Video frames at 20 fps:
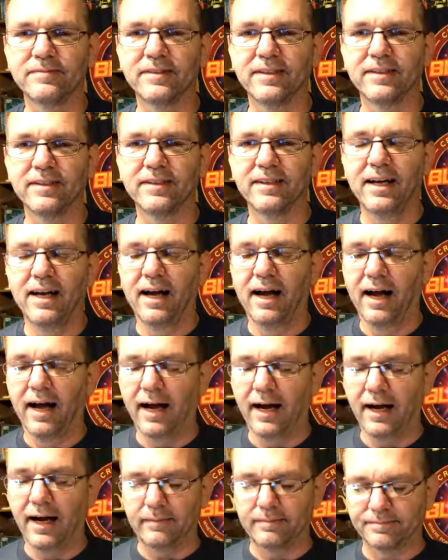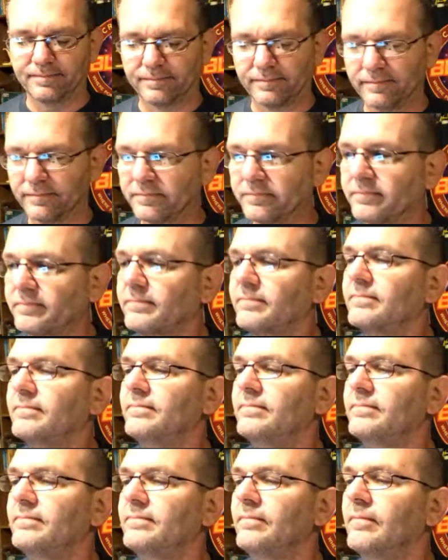Yeah, exactly.
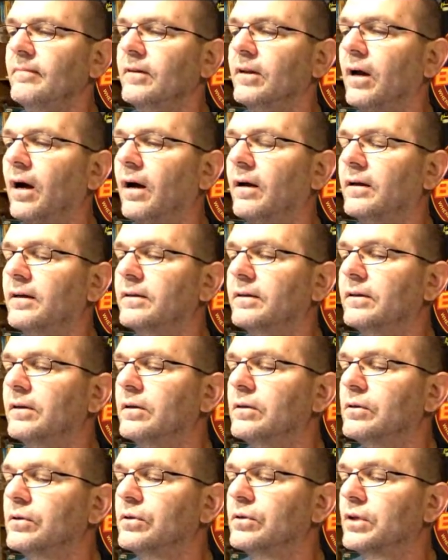A blast.